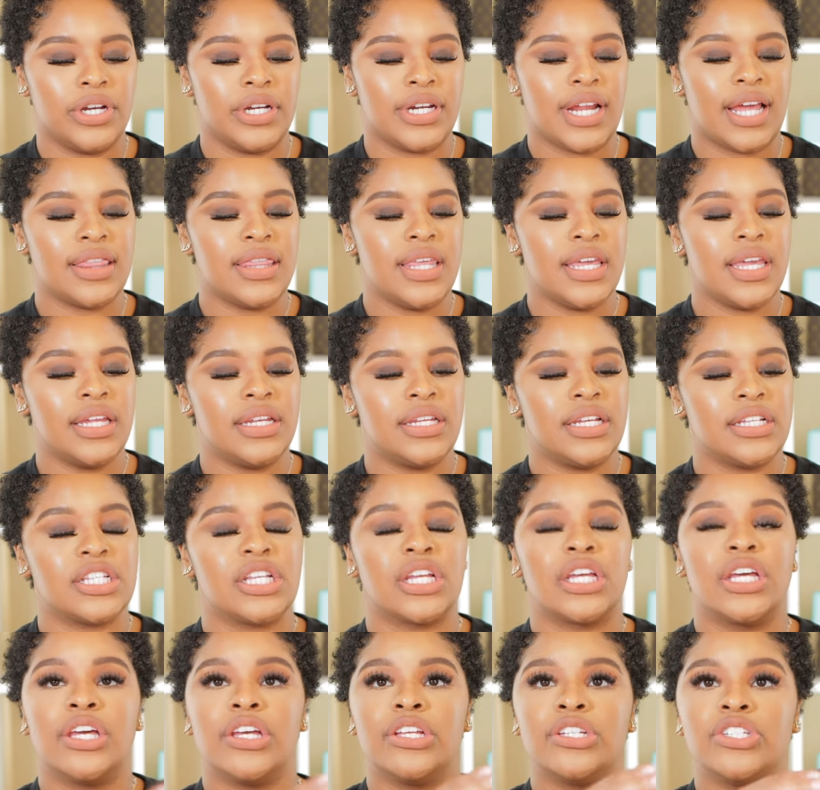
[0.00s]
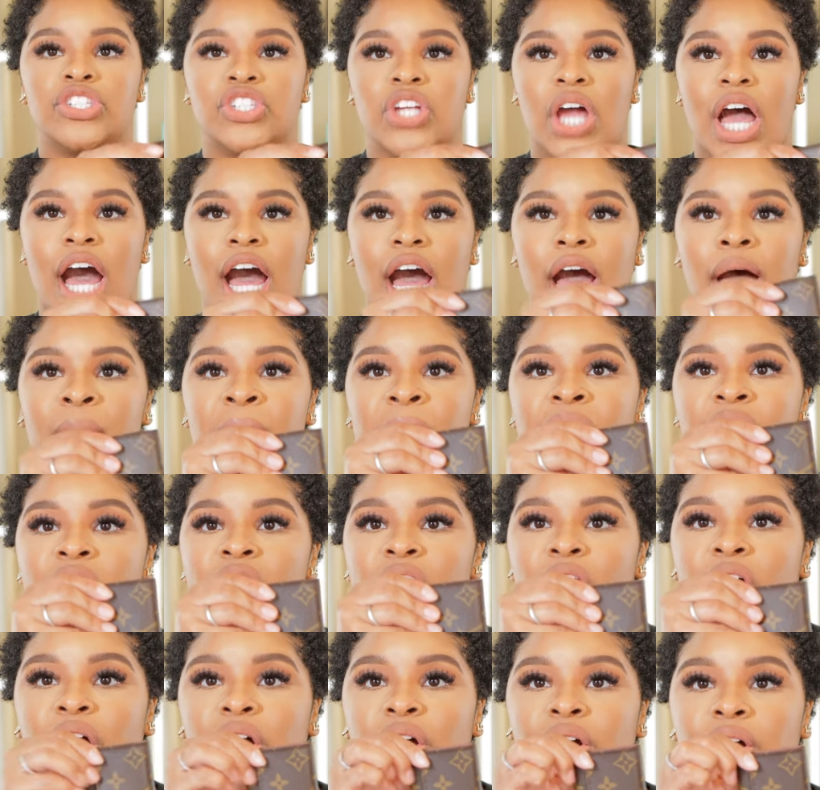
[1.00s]
And I think it does a good job
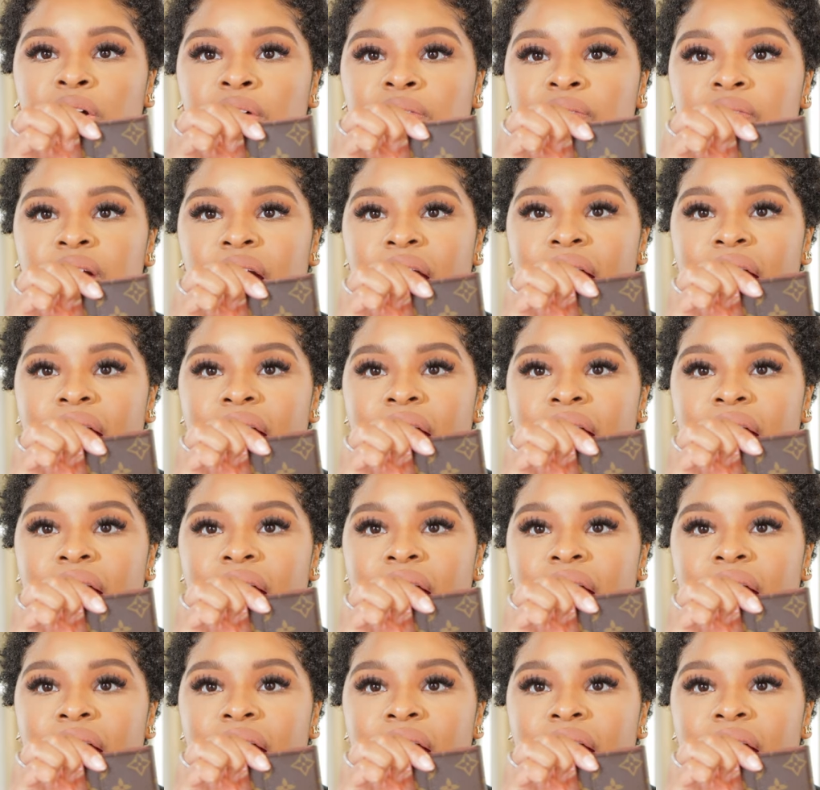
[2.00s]
of